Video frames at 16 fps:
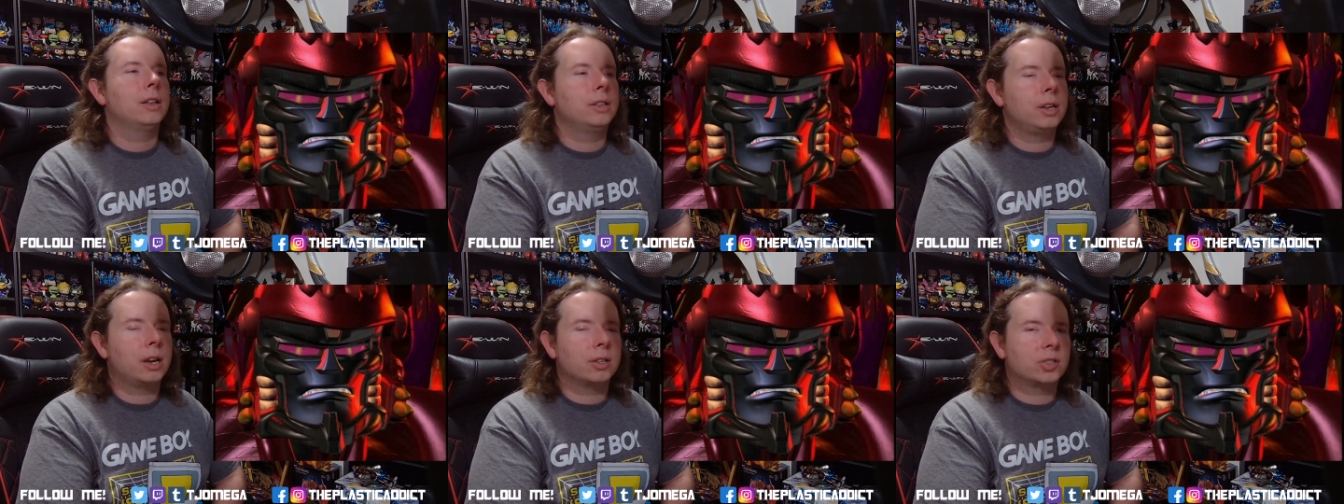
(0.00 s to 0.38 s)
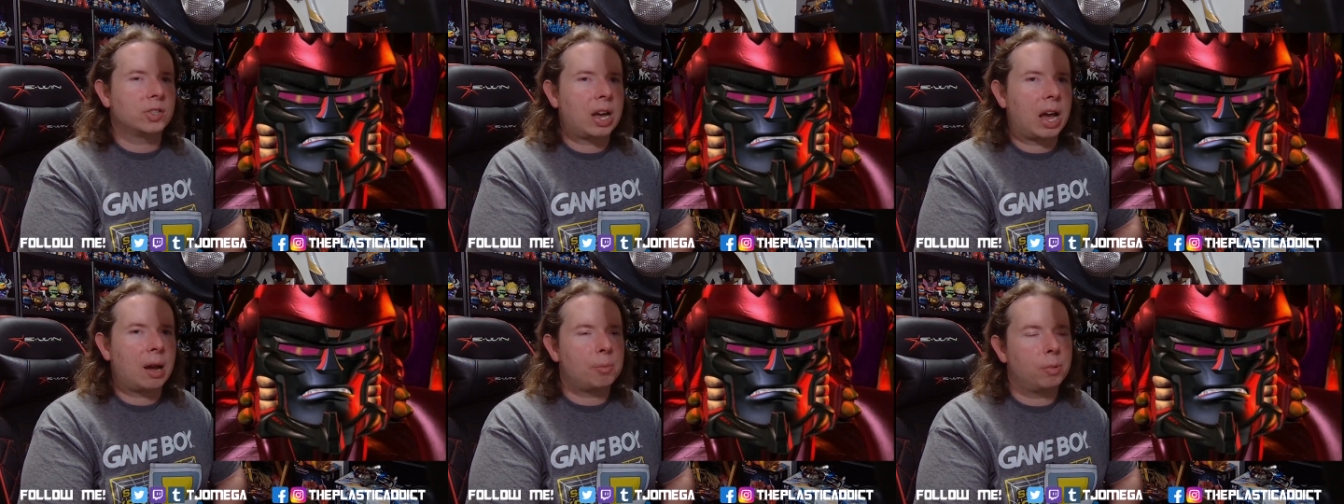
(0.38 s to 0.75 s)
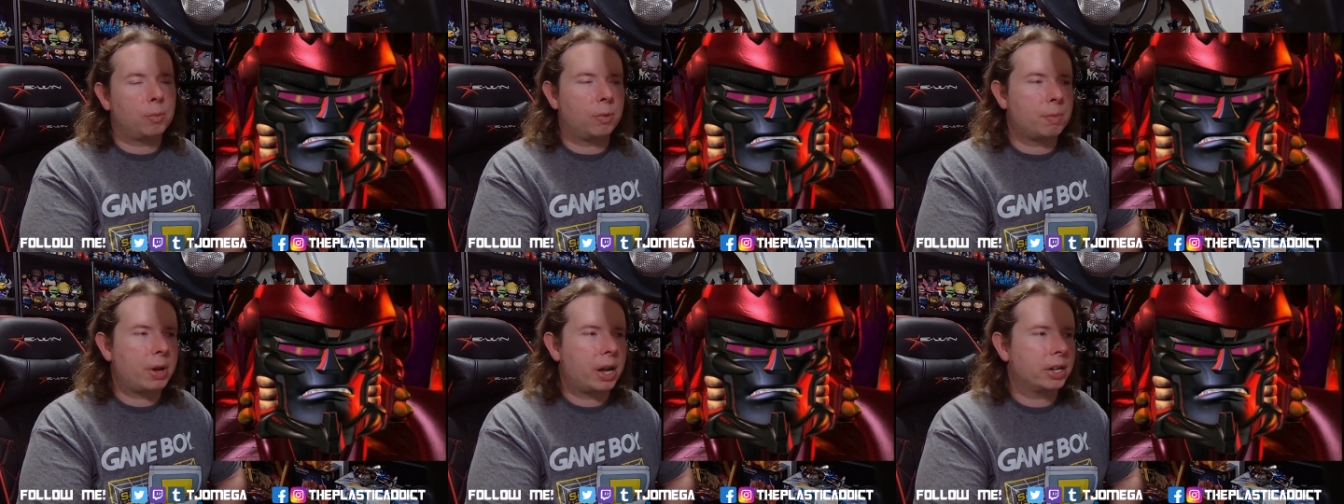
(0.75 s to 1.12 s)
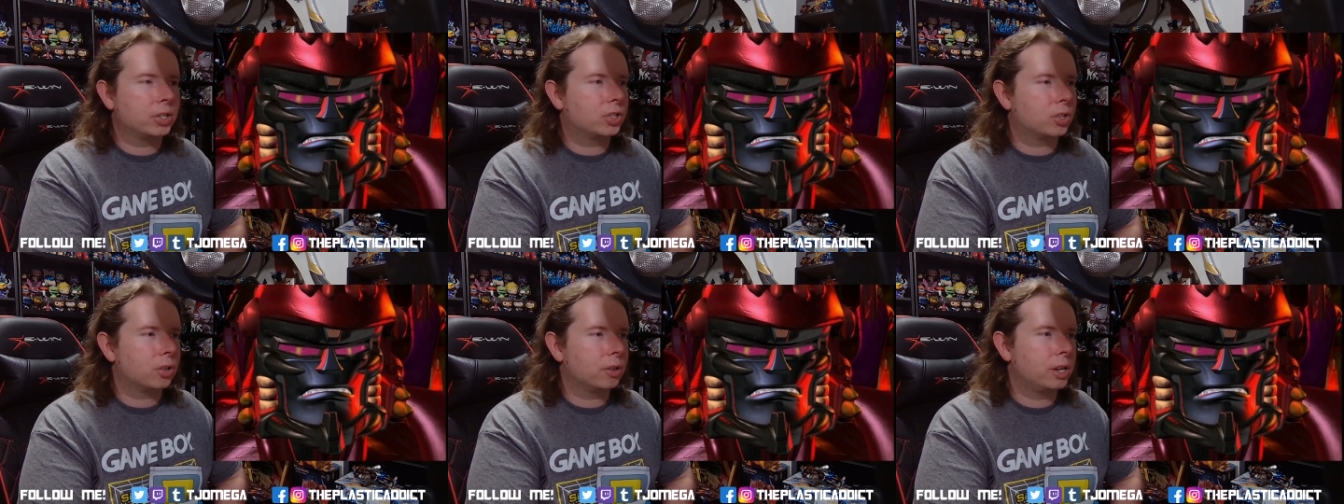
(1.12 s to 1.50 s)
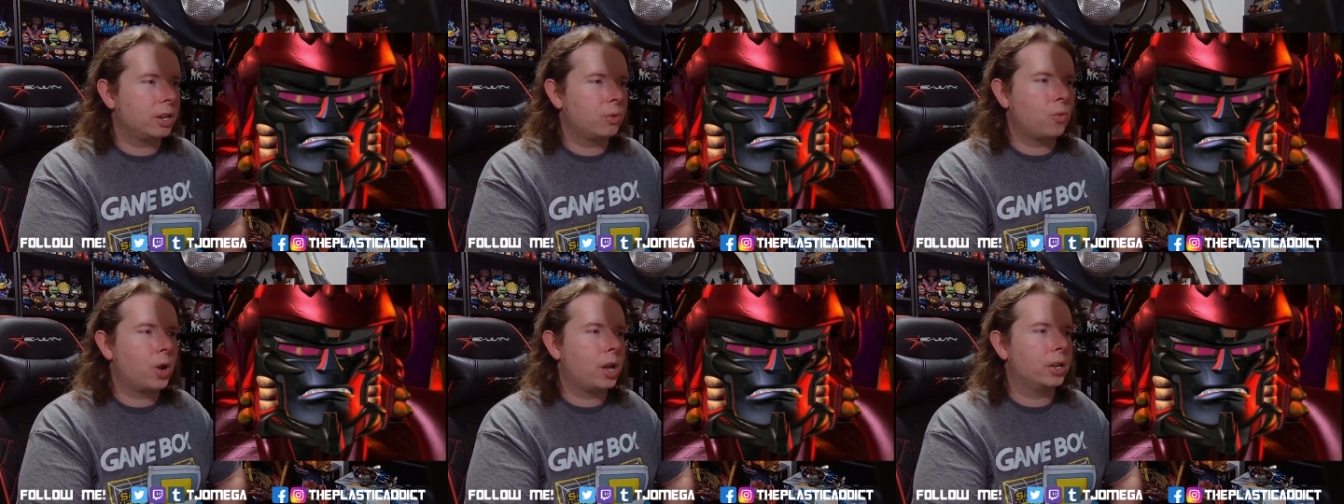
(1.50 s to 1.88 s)
the unstoppable monster
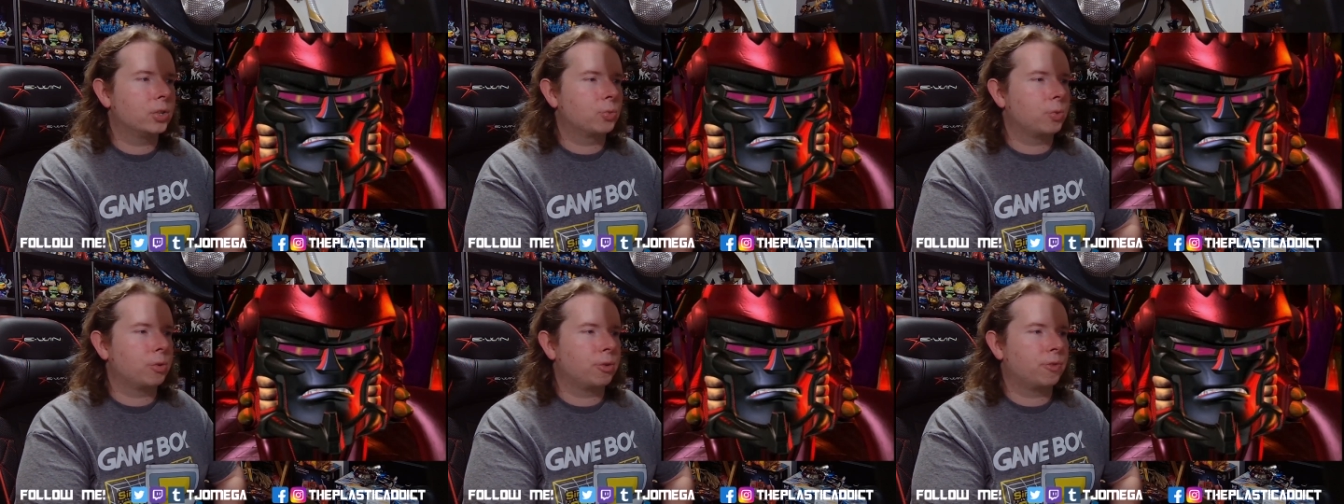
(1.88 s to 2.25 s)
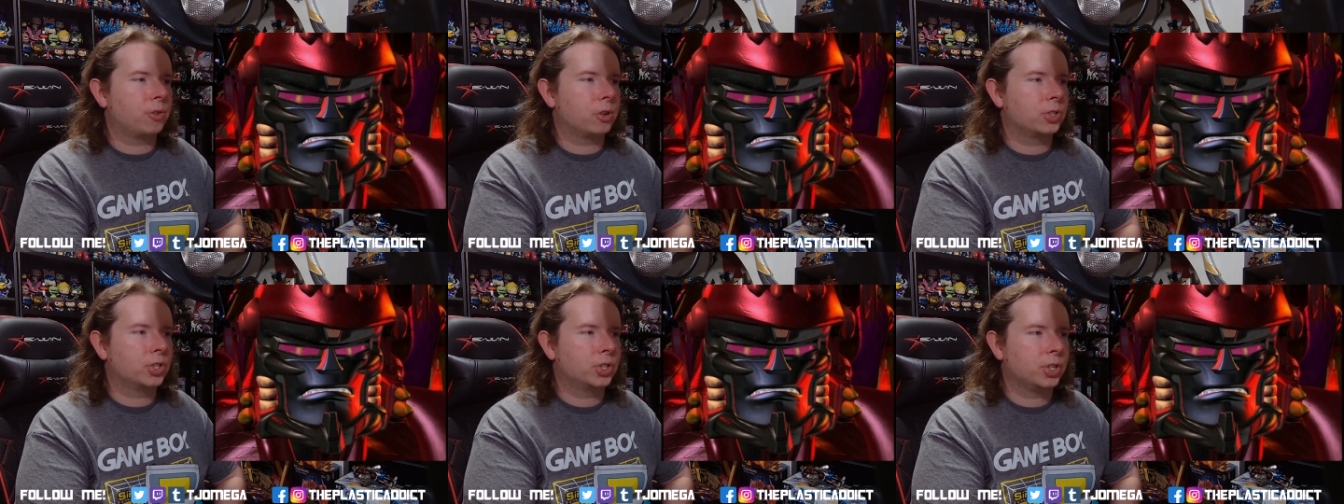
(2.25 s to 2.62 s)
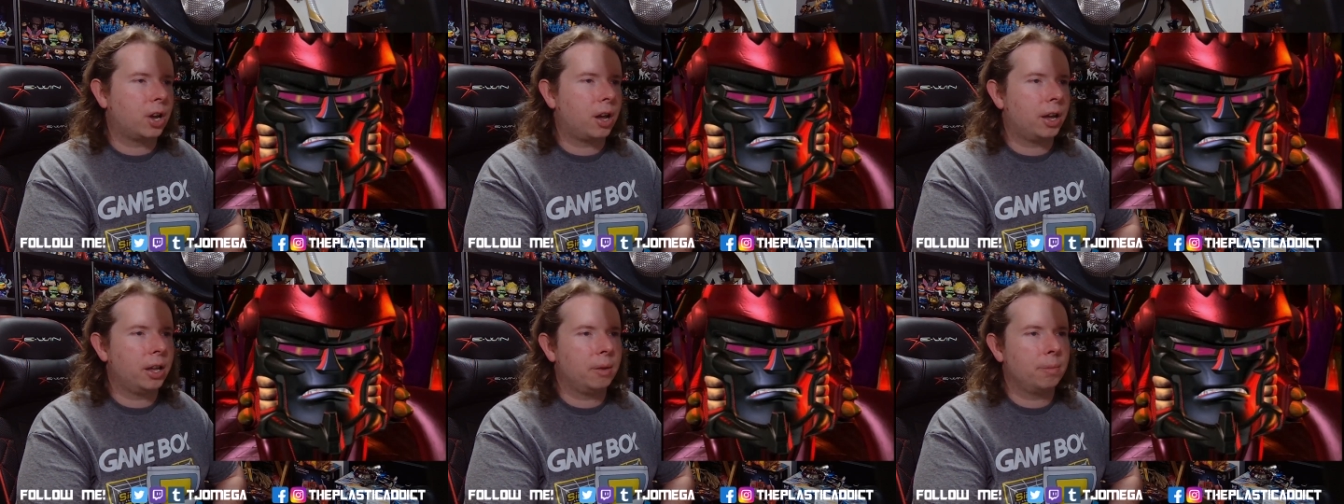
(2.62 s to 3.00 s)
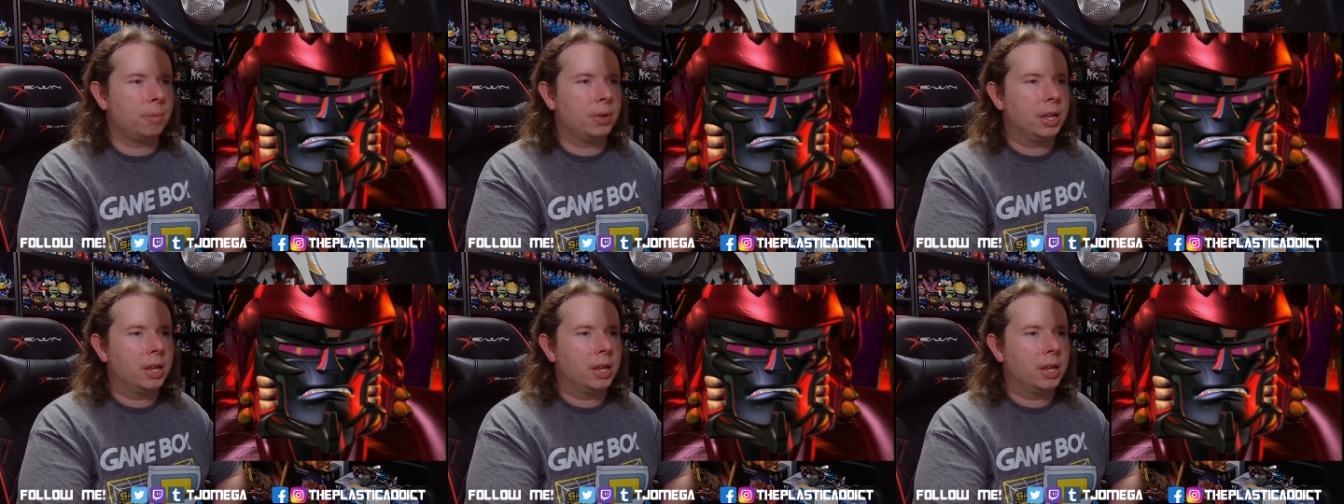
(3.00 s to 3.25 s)
he was when we first saw him.